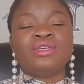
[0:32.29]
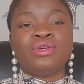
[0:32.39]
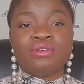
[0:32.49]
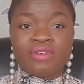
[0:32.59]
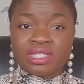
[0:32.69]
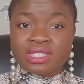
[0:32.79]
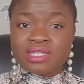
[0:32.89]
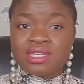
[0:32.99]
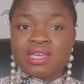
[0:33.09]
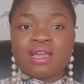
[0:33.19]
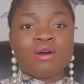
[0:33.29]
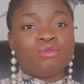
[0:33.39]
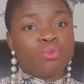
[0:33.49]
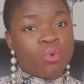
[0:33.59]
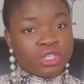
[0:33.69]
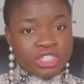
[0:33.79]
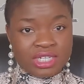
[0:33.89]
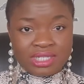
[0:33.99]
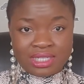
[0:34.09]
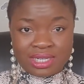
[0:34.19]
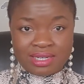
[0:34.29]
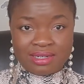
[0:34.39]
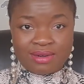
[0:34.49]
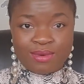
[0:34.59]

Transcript: University of Washington,